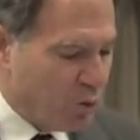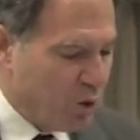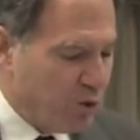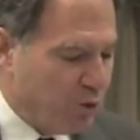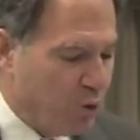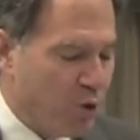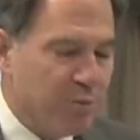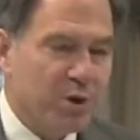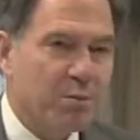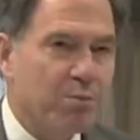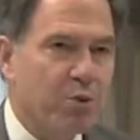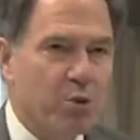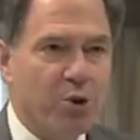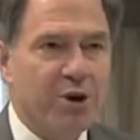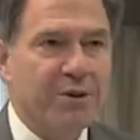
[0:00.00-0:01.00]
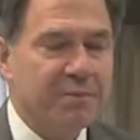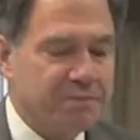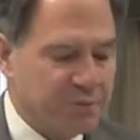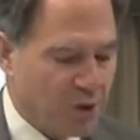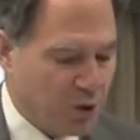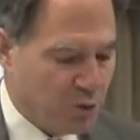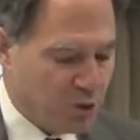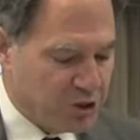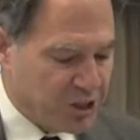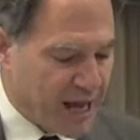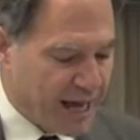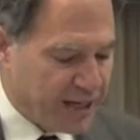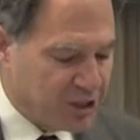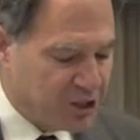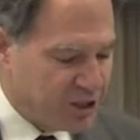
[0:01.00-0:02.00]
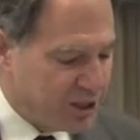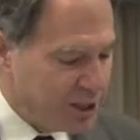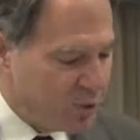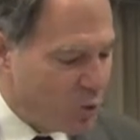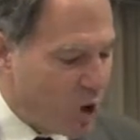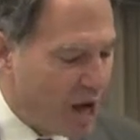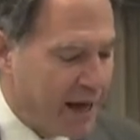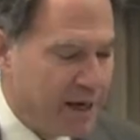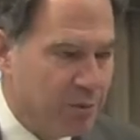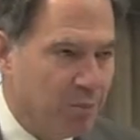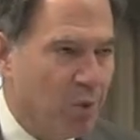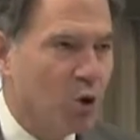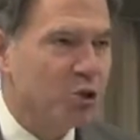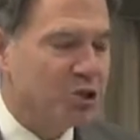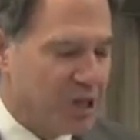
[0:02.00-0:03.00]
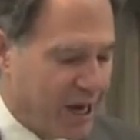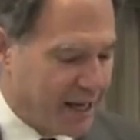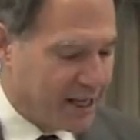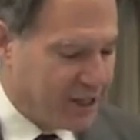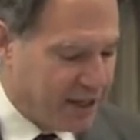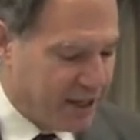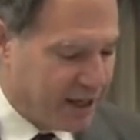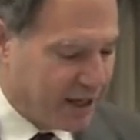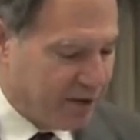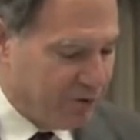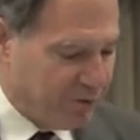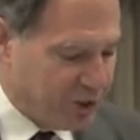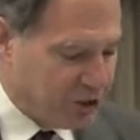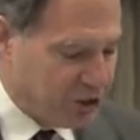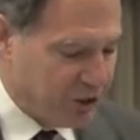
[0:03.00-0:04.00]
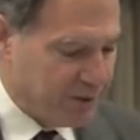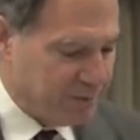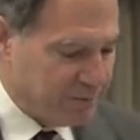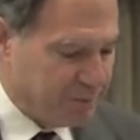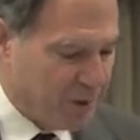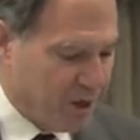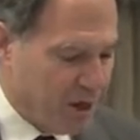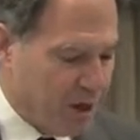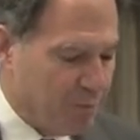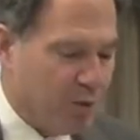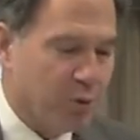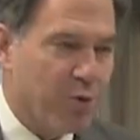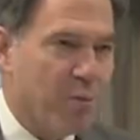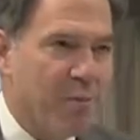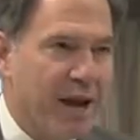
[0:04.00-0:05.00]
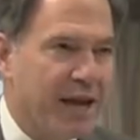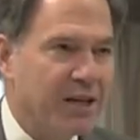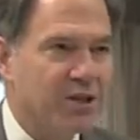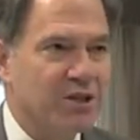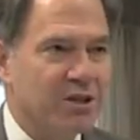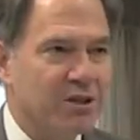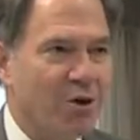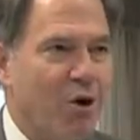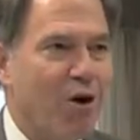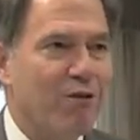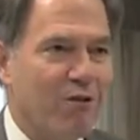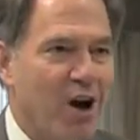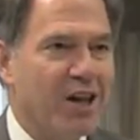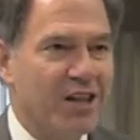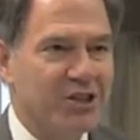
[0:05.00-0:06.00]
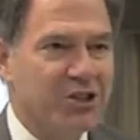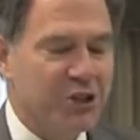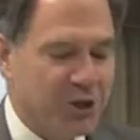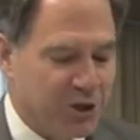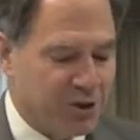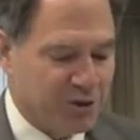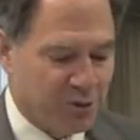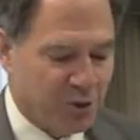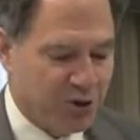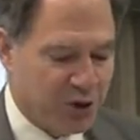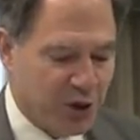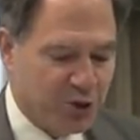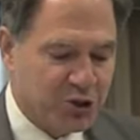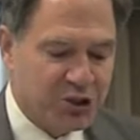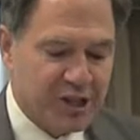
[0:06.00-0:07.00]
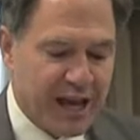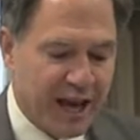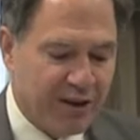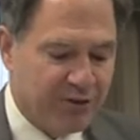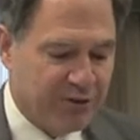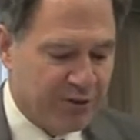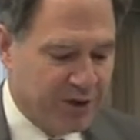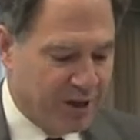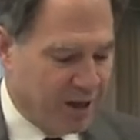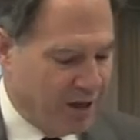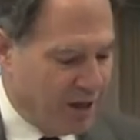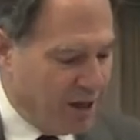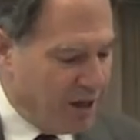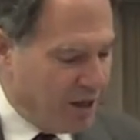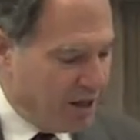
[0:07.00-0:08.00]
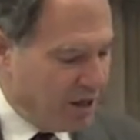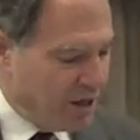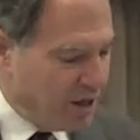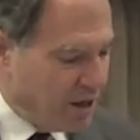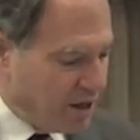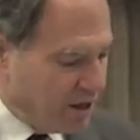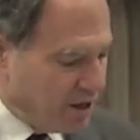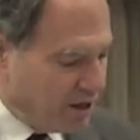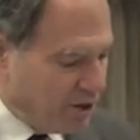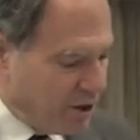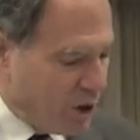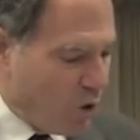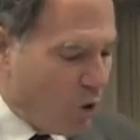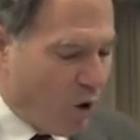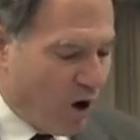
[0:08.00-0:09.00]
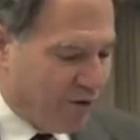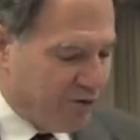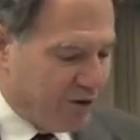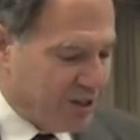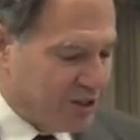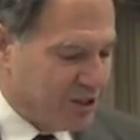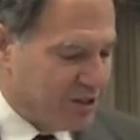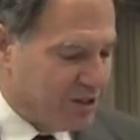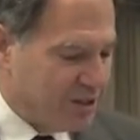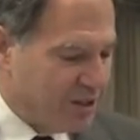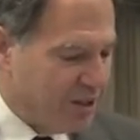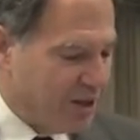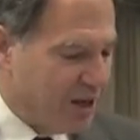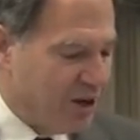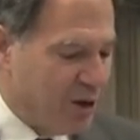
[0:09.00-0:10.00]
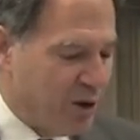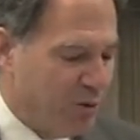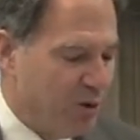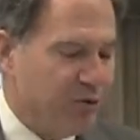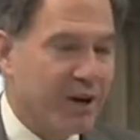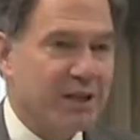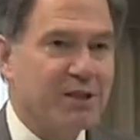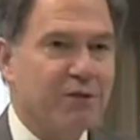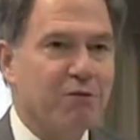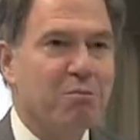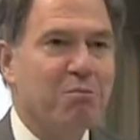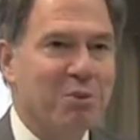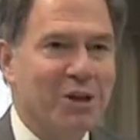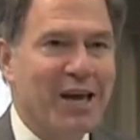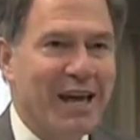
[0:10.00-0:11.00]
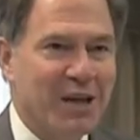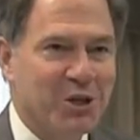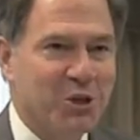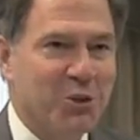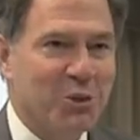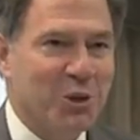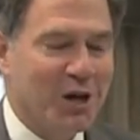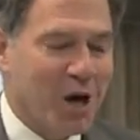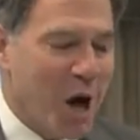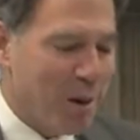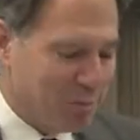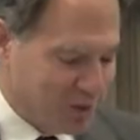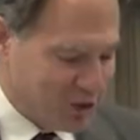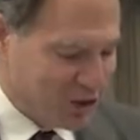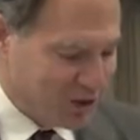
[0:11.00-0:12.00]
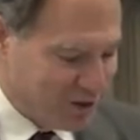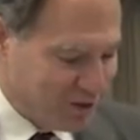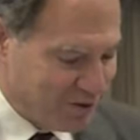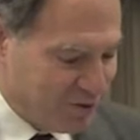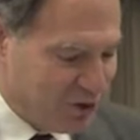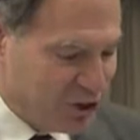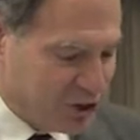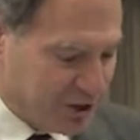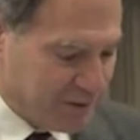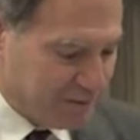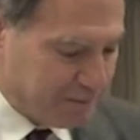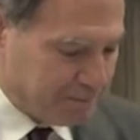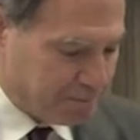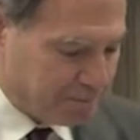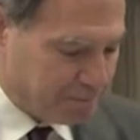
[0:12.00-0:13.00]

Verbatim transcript: We formed a board which had a citywide multi-clinic vision but remained all volunteer with no staff, no office, and no effective plan to accomplish the vision.